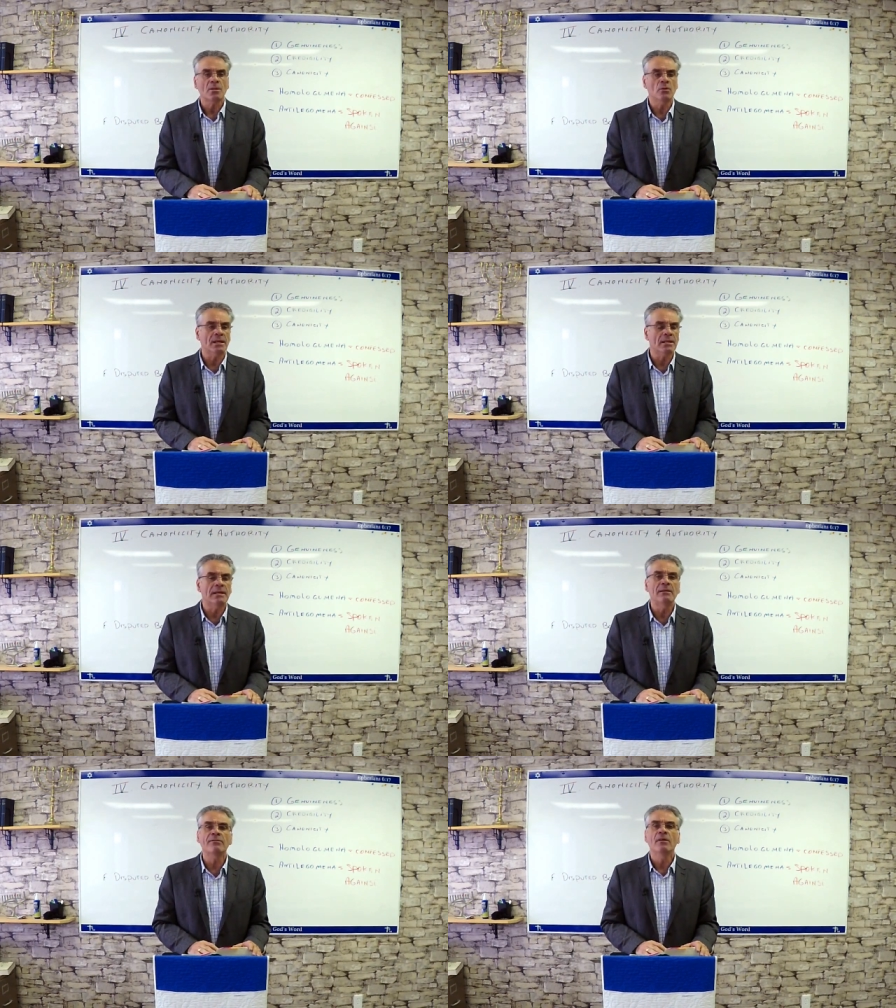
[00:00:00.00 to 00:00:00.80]
You can
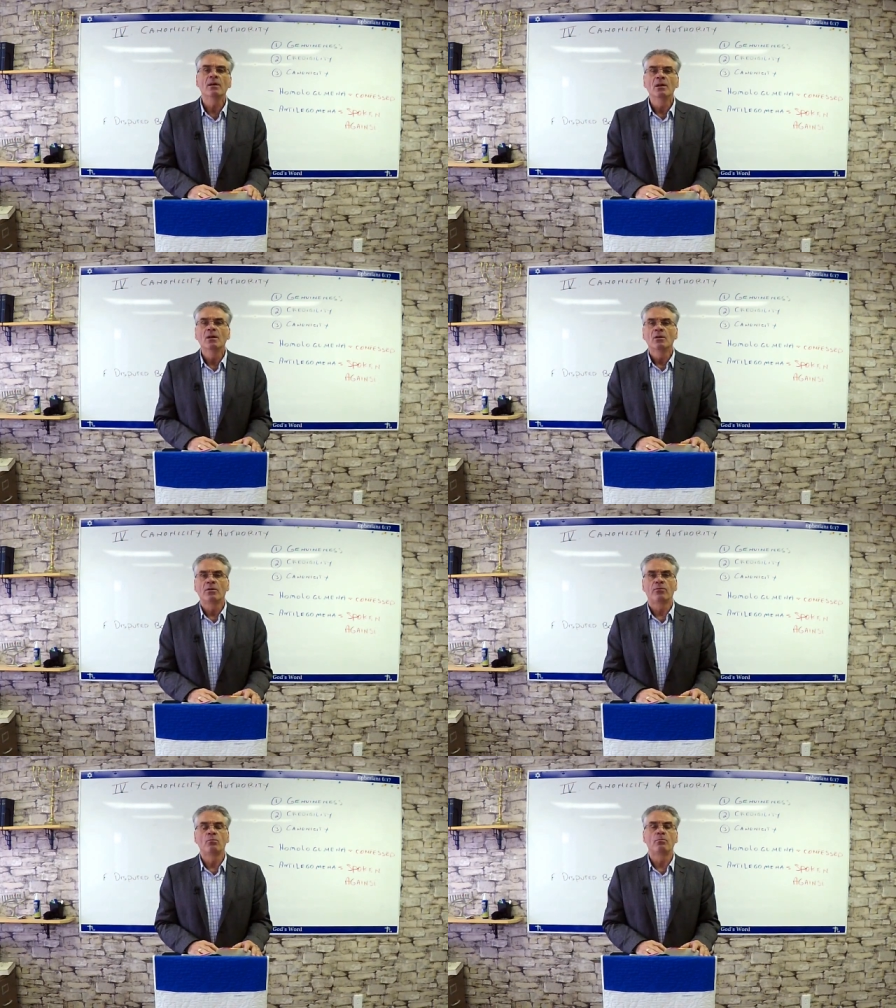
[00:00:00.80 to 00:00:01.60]
give
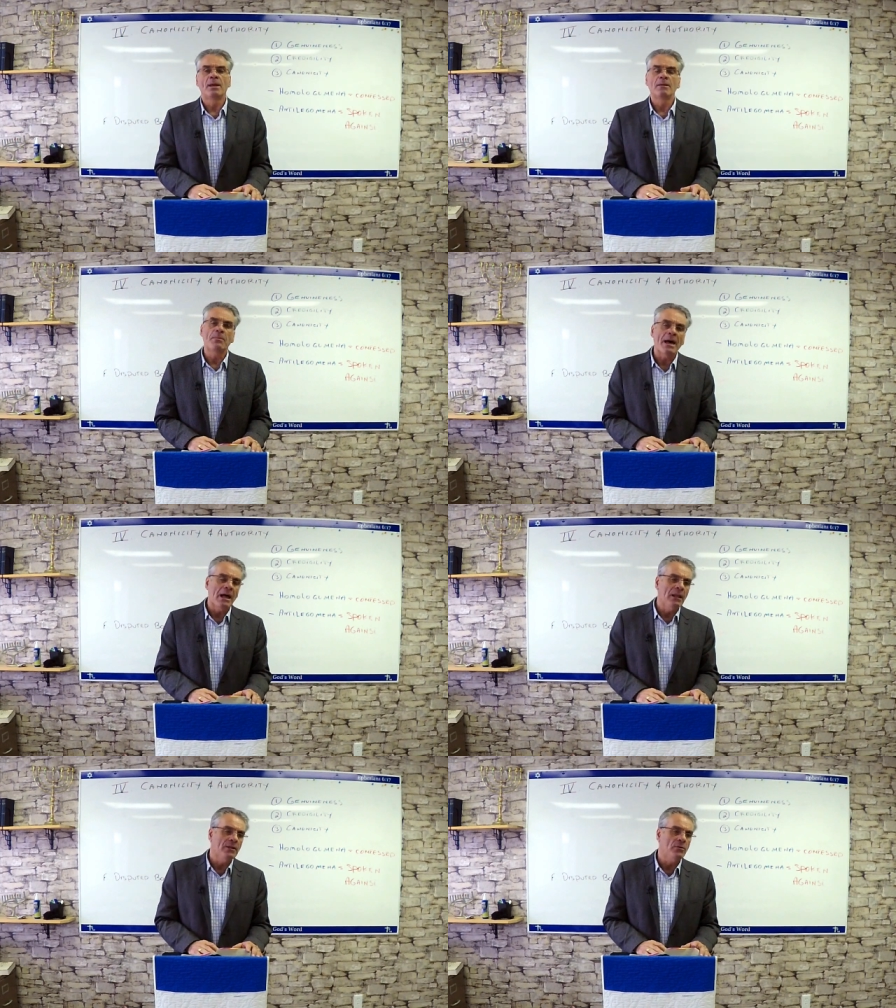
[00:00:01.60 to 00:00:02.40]
through
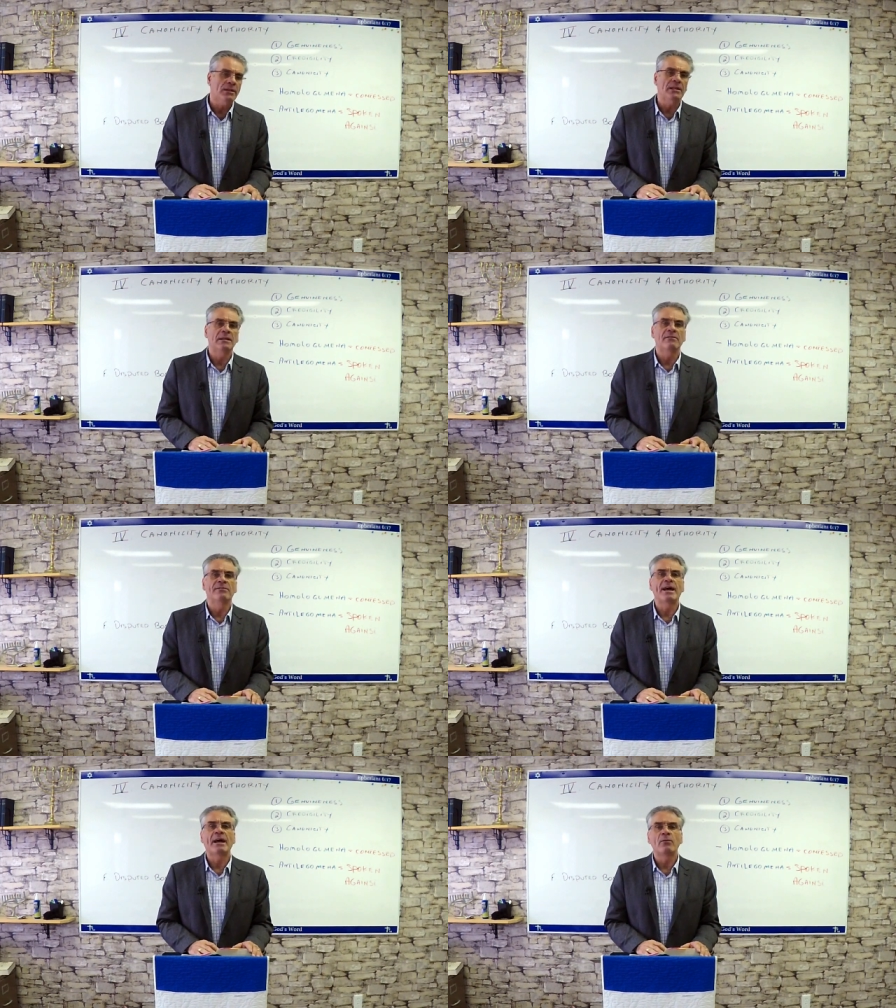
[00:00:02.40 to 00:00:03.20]
PayPal, you can
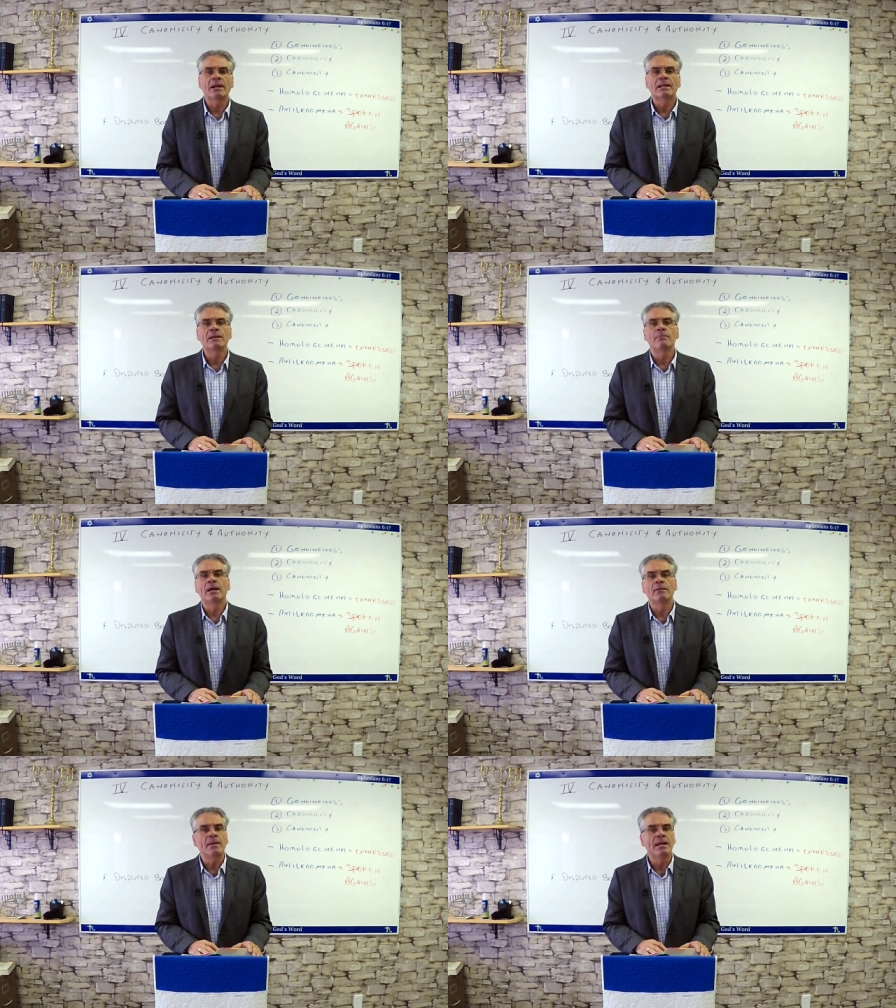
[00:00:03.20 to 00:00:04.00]
give directly
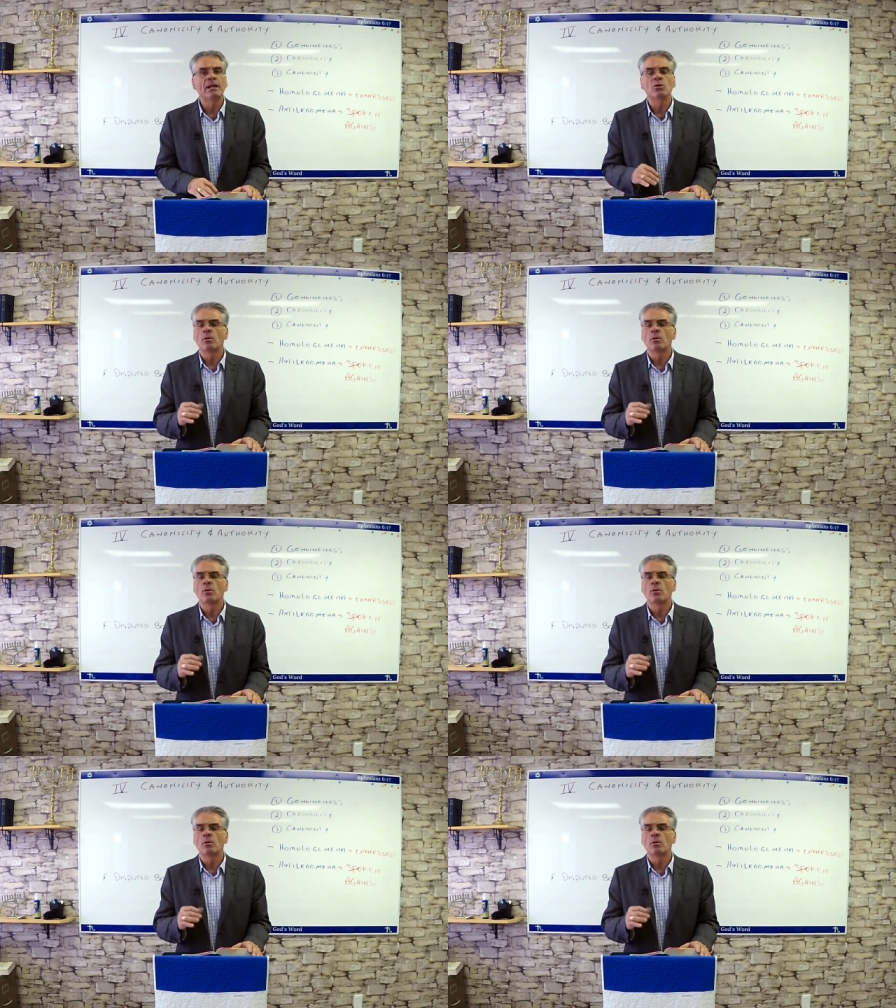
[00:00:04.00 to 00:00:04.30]
by mail.